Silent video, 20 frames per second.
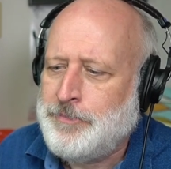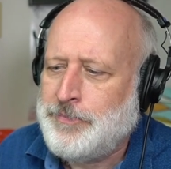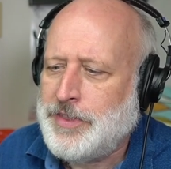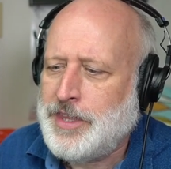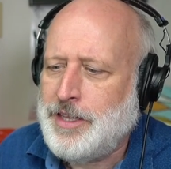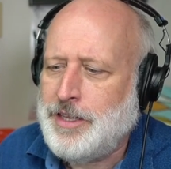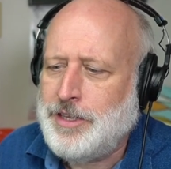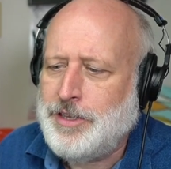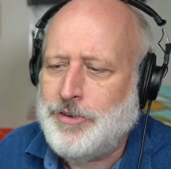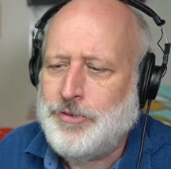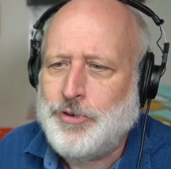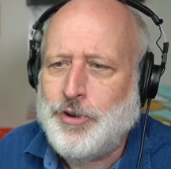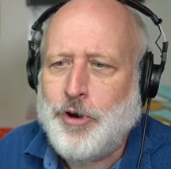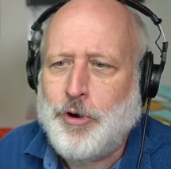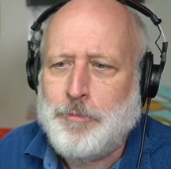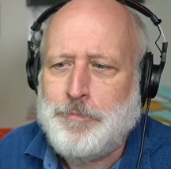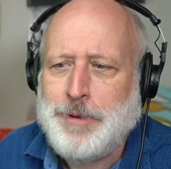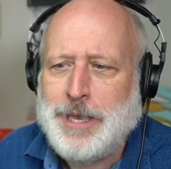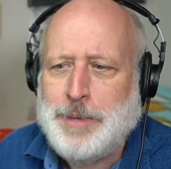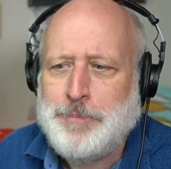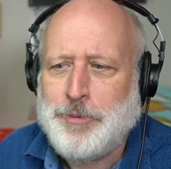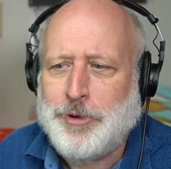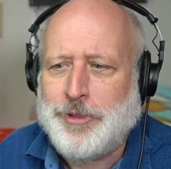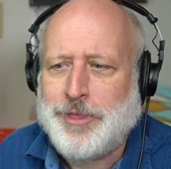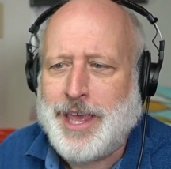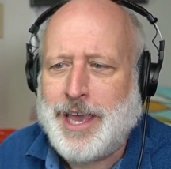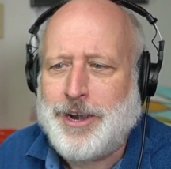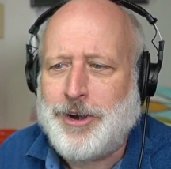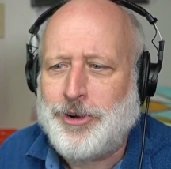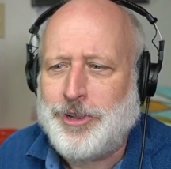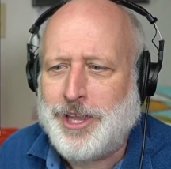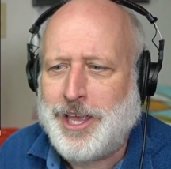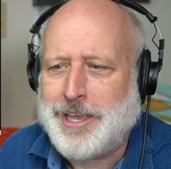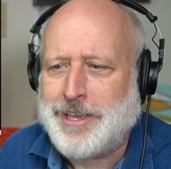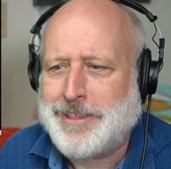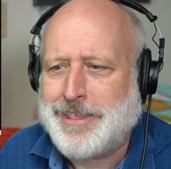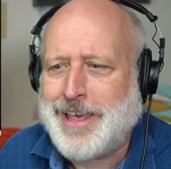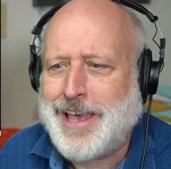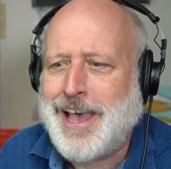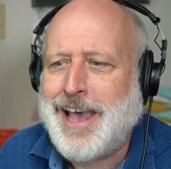you know people that are
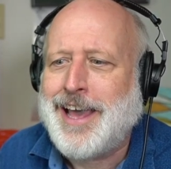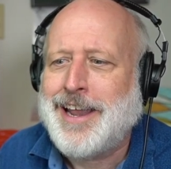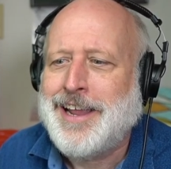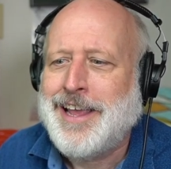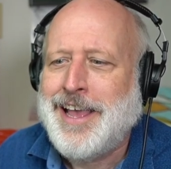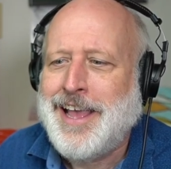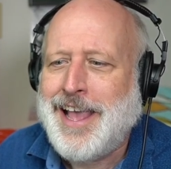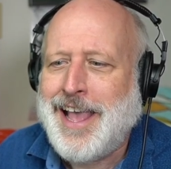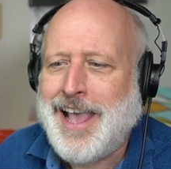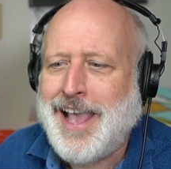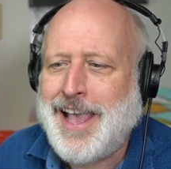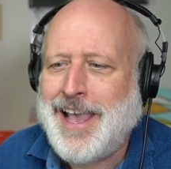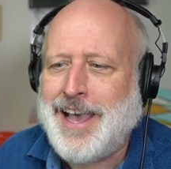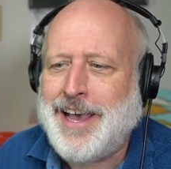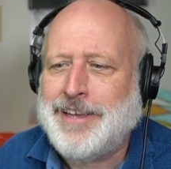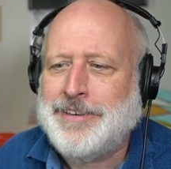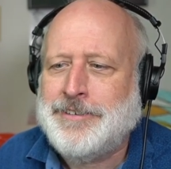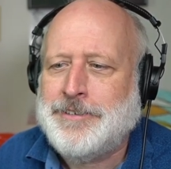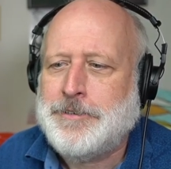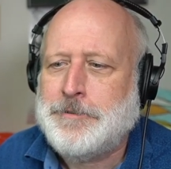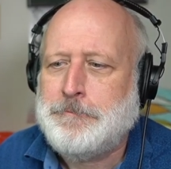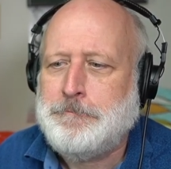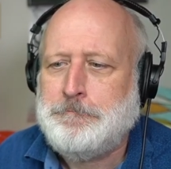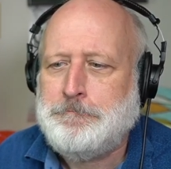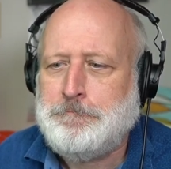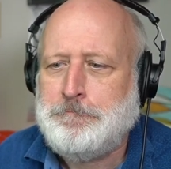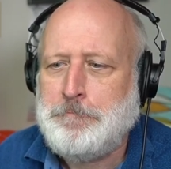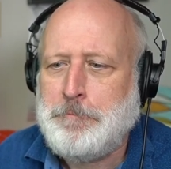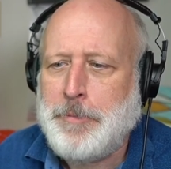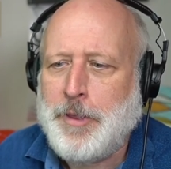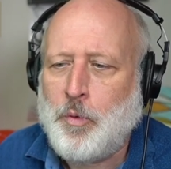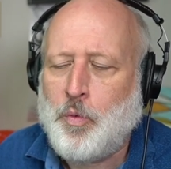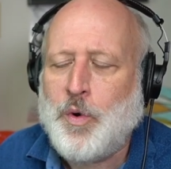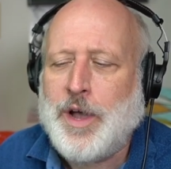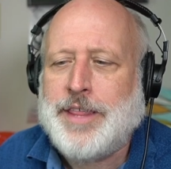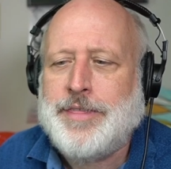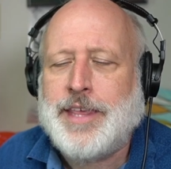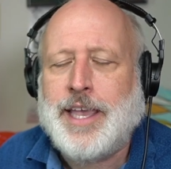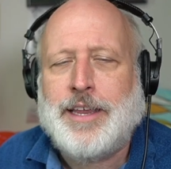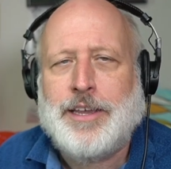like that, and
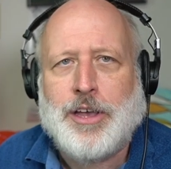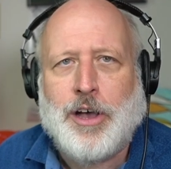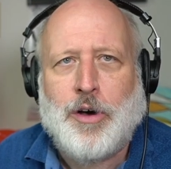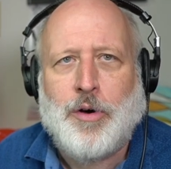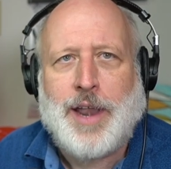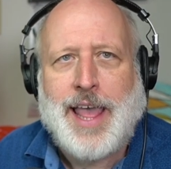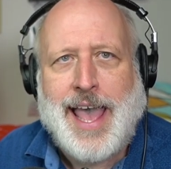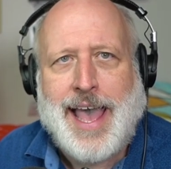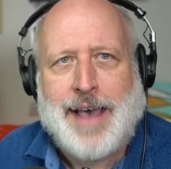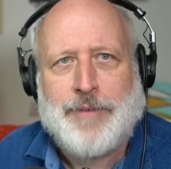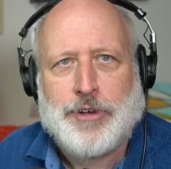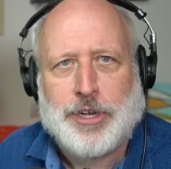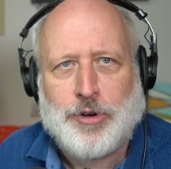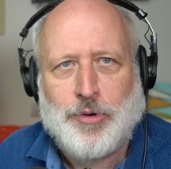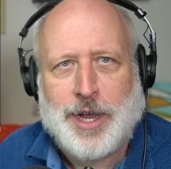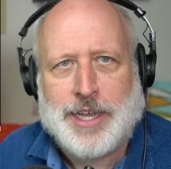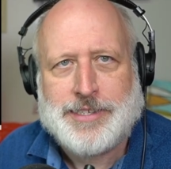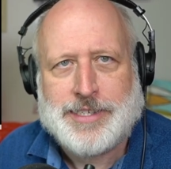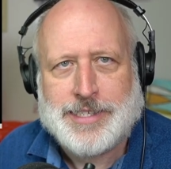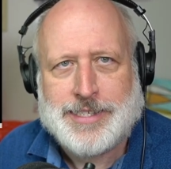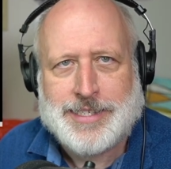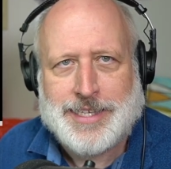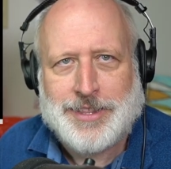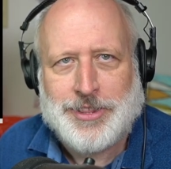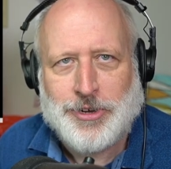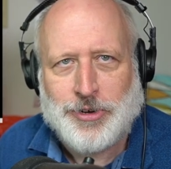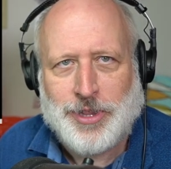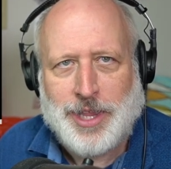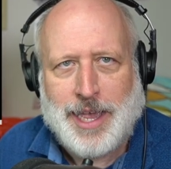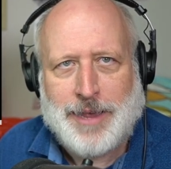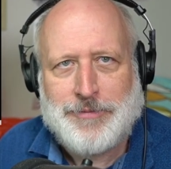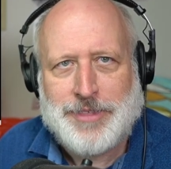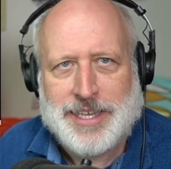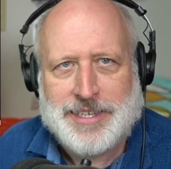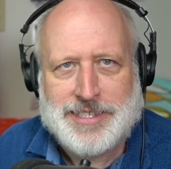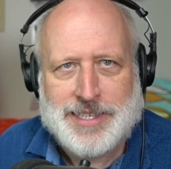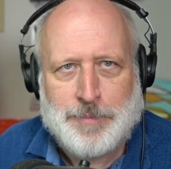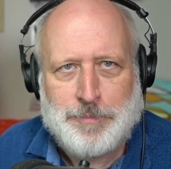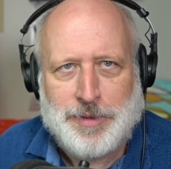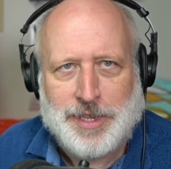when they don't have a crisis in their life, they
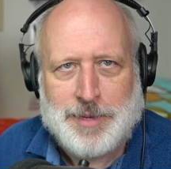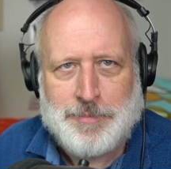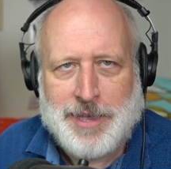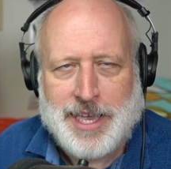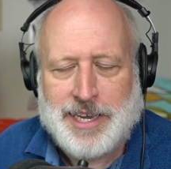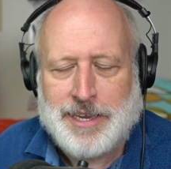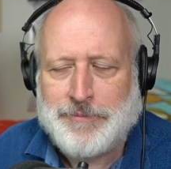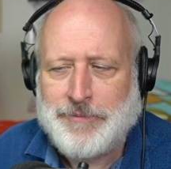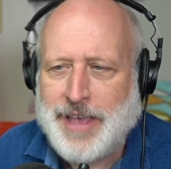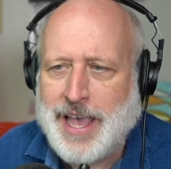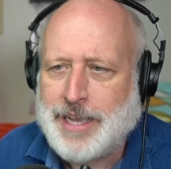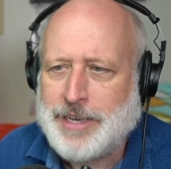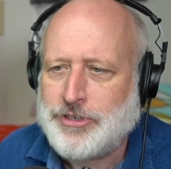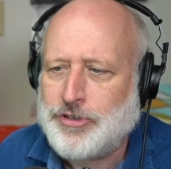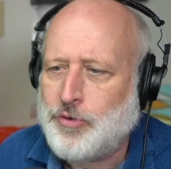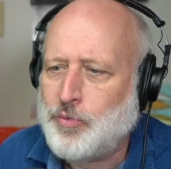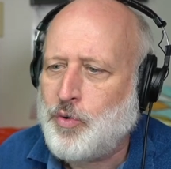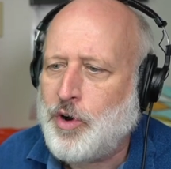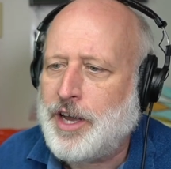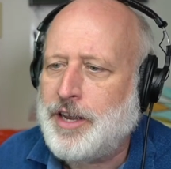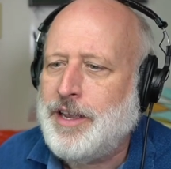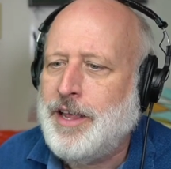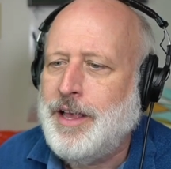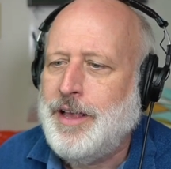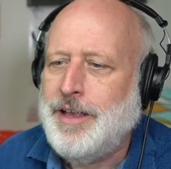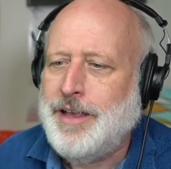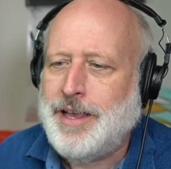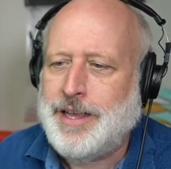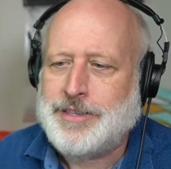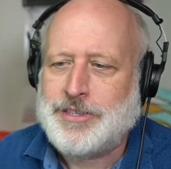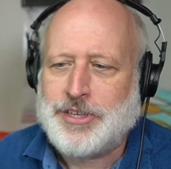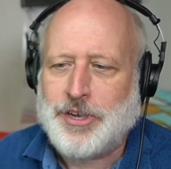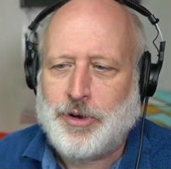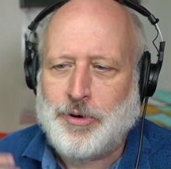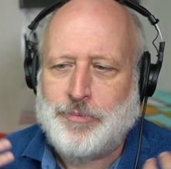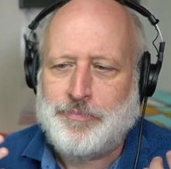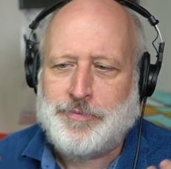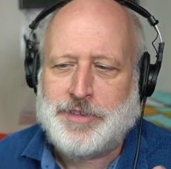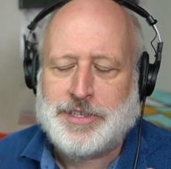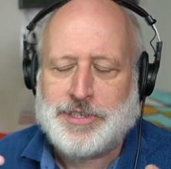simply manufacture one. And
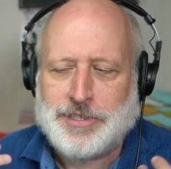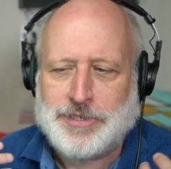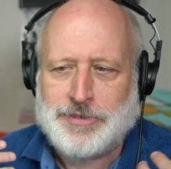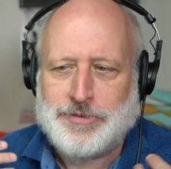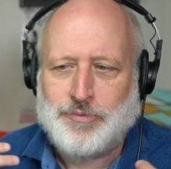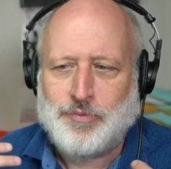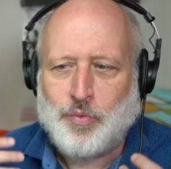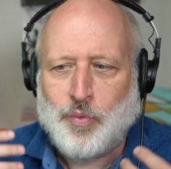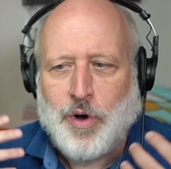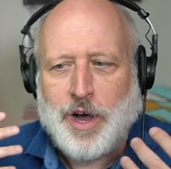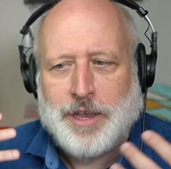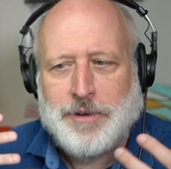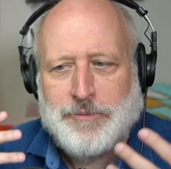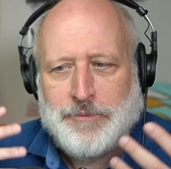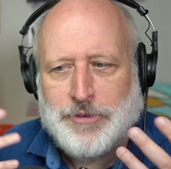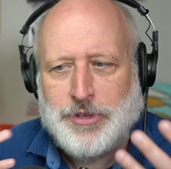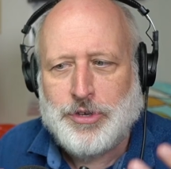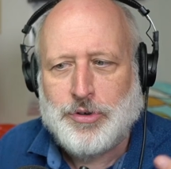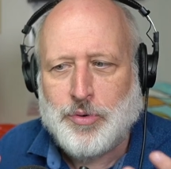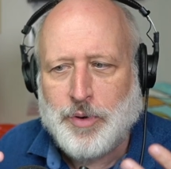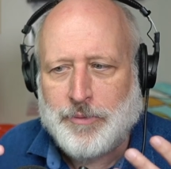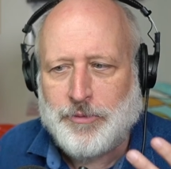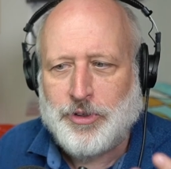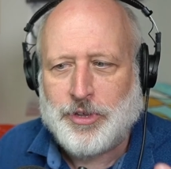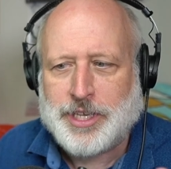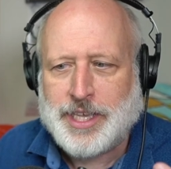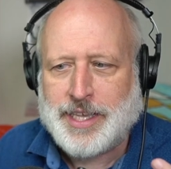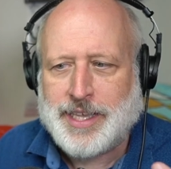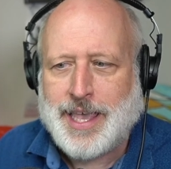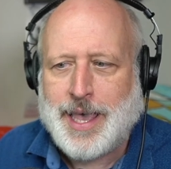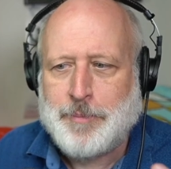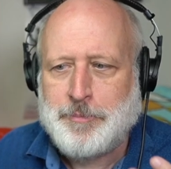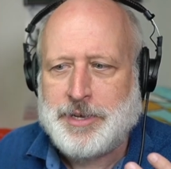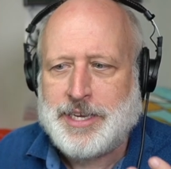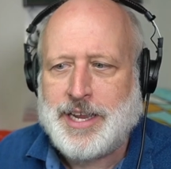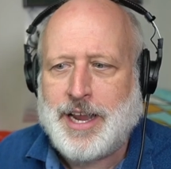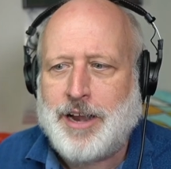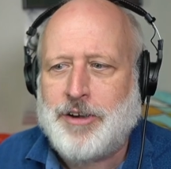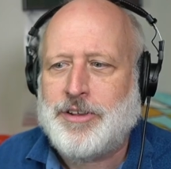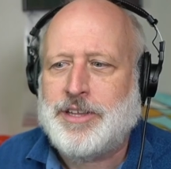so this is one view of looking at
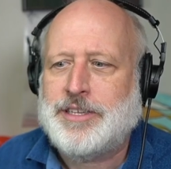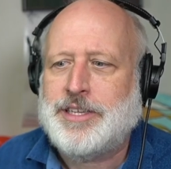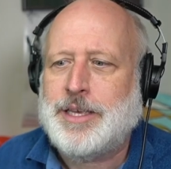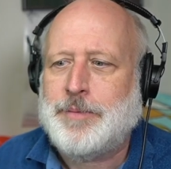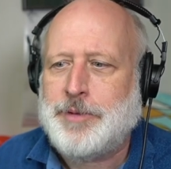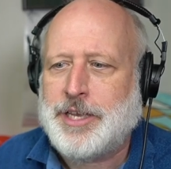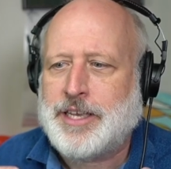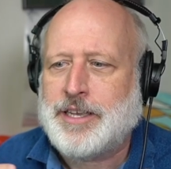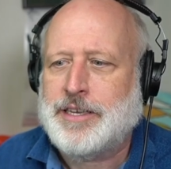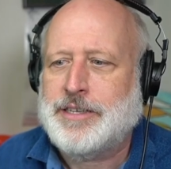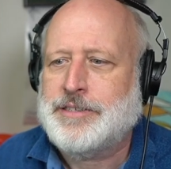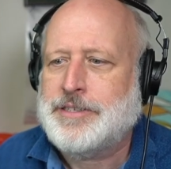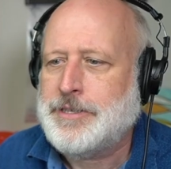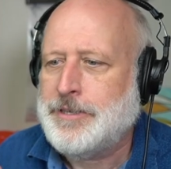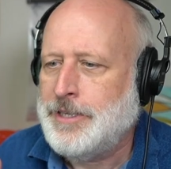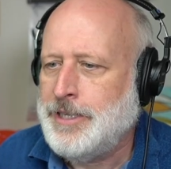modernity, because